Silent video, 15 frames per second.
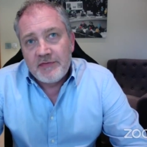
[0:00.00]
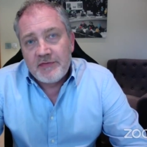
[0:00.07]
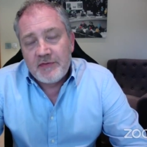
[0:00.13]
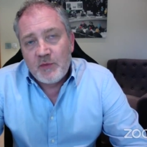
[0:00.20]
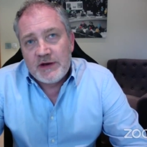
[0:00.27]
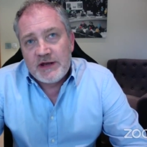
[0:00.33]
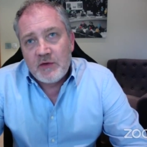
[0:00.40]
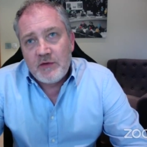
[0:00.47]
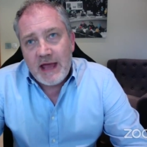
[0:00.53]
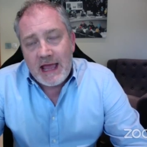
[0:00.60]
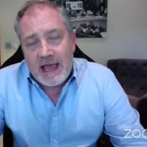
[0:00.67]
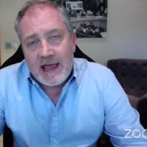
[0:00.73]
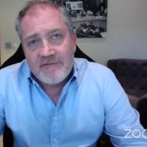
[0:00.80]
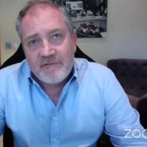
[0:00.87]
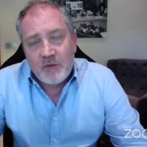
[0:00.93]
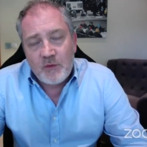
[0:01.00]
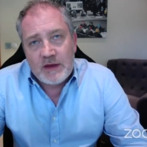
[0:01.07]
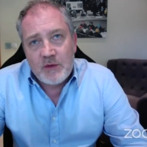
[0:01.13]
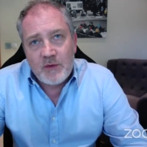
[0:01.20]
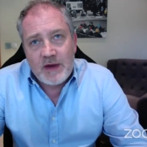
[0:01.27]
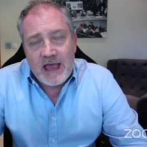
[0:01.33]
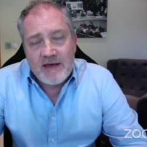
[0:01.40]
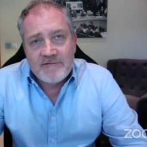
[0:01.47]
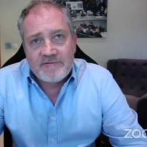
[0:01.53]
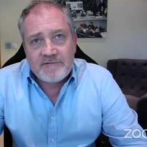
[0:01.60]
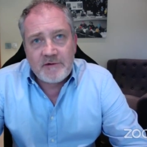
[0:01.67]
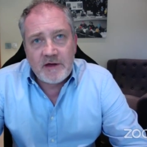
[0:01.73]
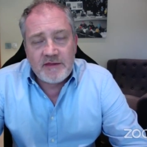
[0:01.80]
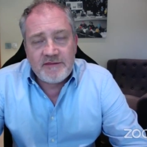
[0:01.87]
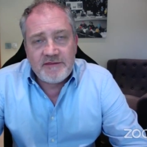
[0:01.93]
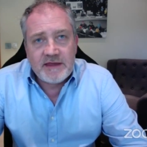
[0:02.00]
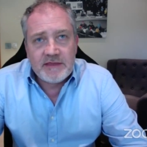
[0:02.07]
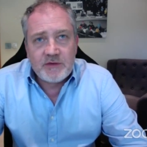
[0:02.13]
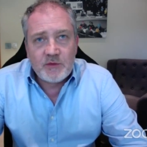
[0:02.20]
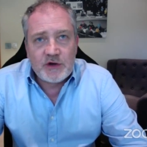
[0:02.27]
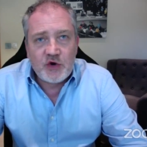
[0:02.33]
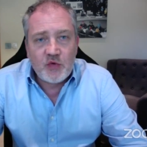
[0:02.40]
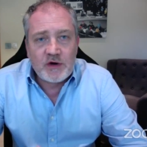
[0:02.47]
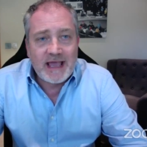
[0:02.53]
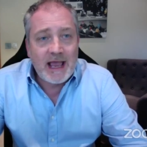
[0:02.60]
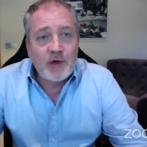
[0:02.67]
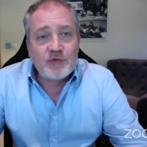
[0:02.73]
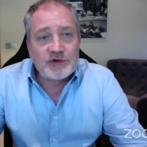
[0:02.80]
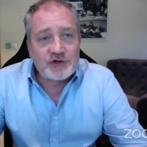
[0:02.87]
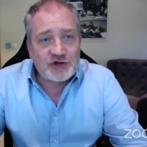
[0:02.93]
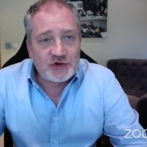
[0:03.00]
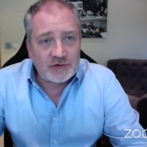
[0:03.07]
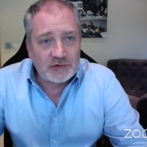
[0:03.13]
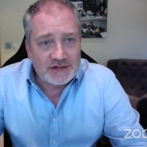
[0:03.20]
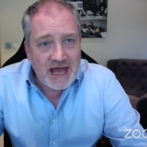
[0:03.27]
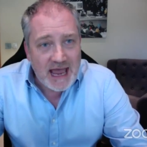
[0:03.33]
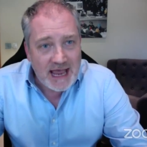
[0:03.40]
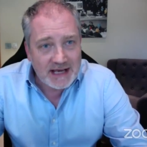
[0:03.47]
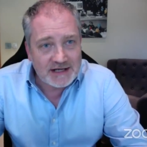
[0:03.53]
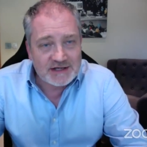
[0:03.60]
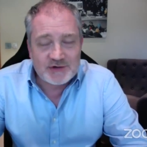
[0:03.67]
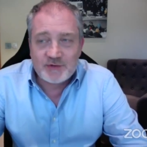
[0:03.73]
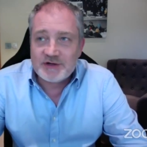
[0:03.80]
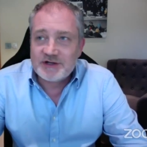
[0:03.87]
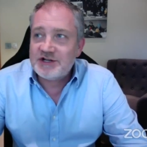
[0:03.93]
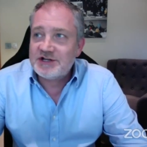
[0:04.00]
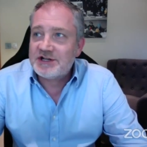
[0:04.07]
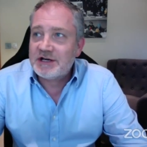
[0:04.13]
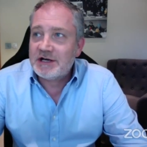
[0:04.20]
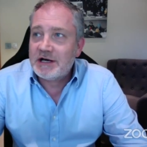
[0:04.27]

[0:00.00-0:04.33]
We don't have we have a thing that we call council tax, which is